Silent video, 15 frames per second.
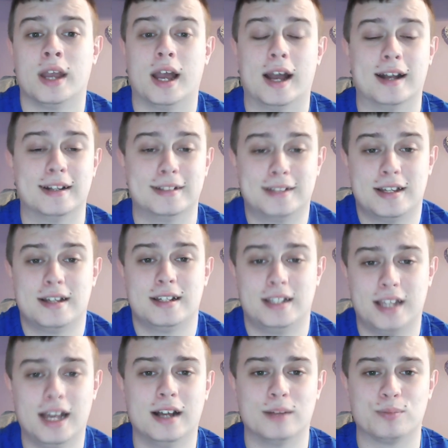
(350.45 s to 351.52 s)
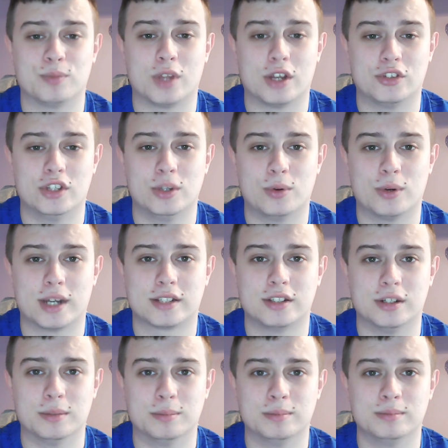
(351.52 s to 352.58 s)
And yeah, I'll see you all next
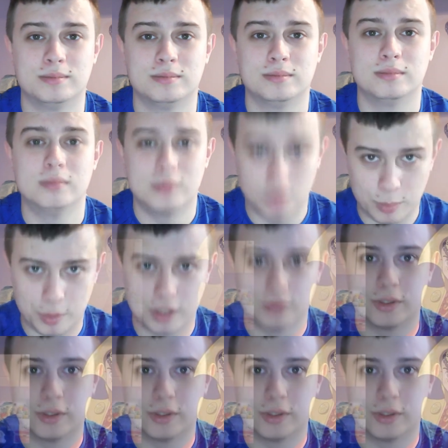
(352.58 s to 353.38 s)
time. Goodbye for